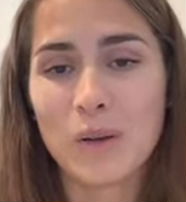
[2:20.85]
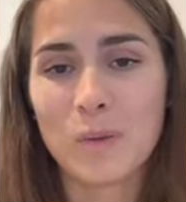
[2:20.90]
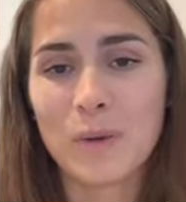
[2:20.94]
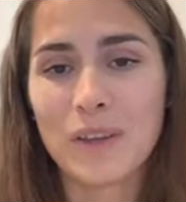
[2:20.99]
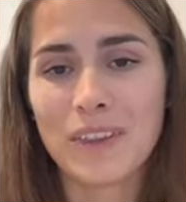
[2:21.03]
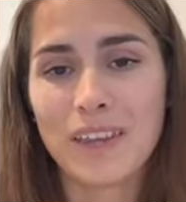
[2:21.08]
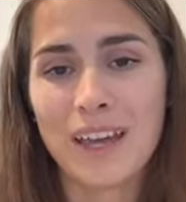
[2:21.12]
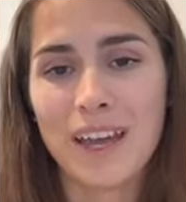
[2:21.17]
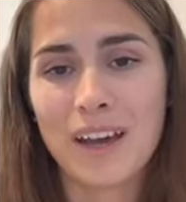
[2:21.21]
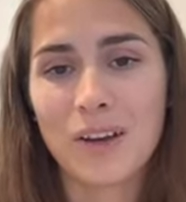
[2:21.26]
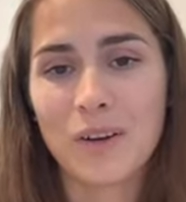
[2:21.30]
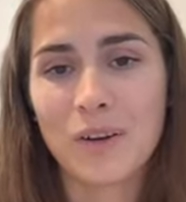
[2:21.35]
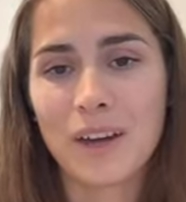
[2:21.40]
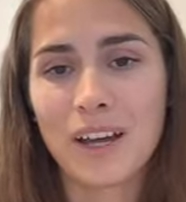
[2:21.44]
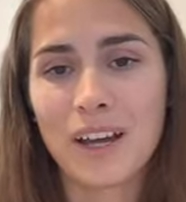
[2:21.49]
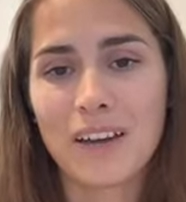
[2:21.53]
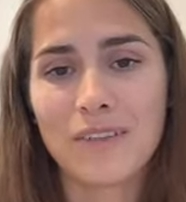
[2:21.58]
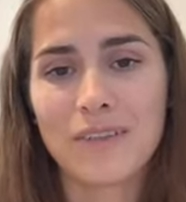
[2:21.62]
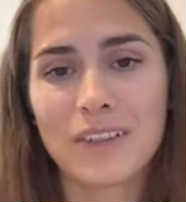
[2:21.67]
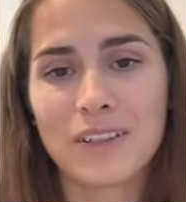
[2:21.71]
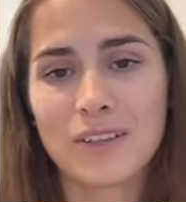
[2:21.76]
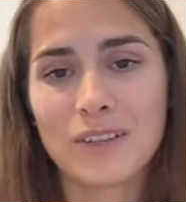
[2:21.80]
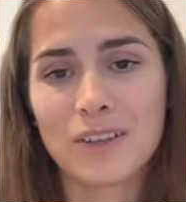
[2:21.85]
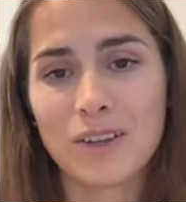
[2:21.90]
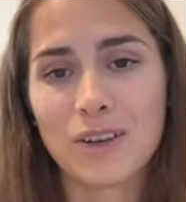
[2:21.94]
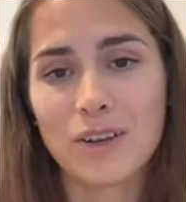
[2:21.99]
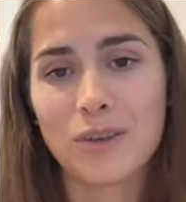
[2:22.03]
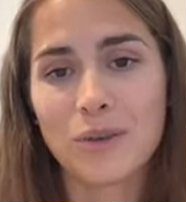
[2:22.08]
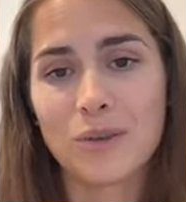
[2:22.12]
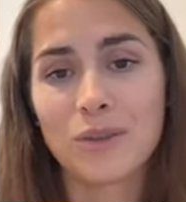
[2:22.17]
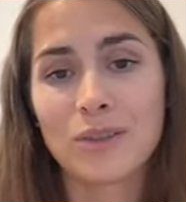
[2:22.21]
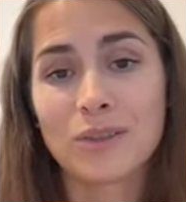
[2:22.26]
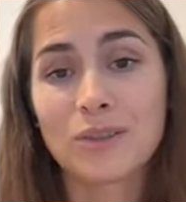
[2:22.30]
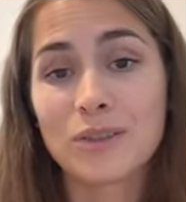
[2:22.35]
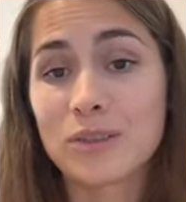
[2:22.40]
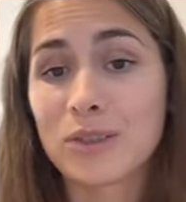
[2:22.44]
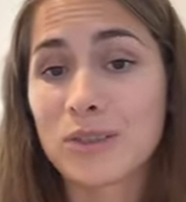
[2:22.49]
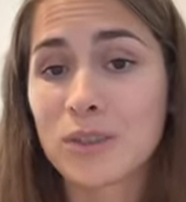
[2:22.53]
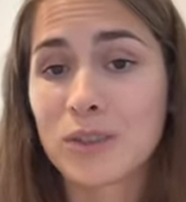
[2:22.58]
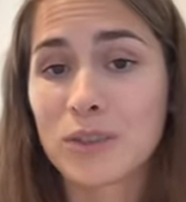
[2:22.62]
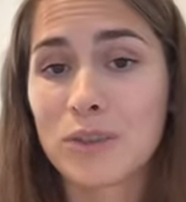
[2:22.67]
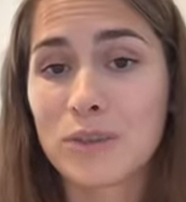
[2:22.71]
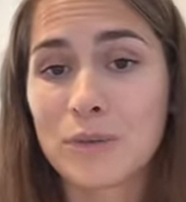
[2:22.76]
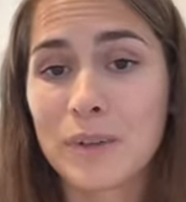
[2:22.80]
without having to go the
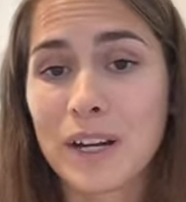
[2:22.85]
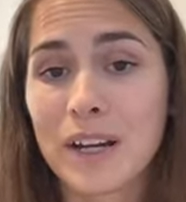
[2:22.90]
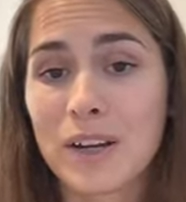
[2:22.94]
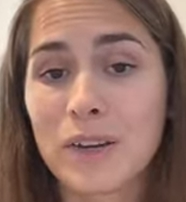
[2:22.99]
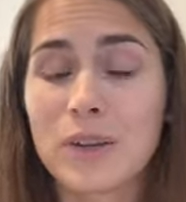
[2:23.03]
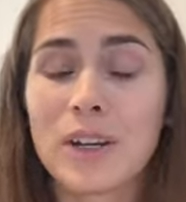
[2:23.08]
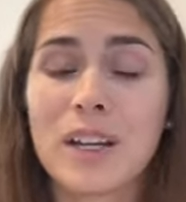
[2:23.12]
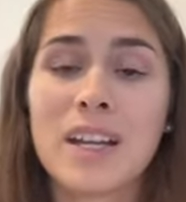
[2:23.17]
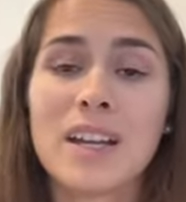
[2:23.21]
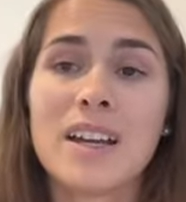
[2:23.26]
surgical route.